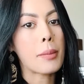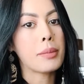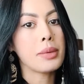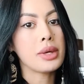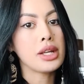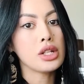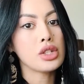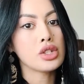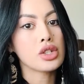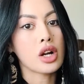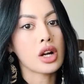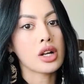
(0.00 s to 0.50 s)

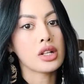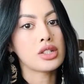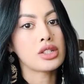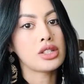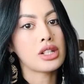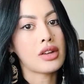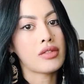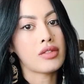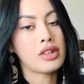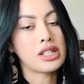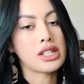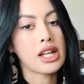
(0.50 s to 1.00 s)
being charged
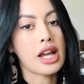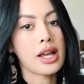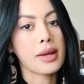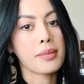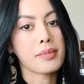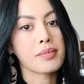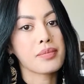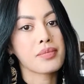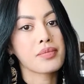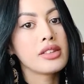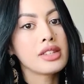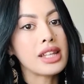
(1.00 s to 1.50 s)
every
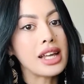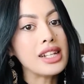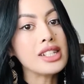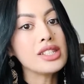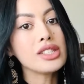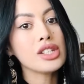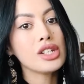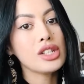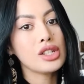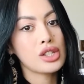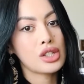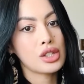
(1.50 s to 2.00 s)
time. That is
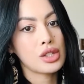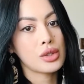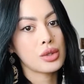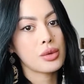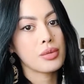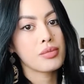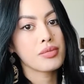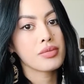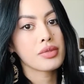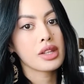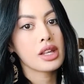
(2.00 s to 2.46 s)
good too.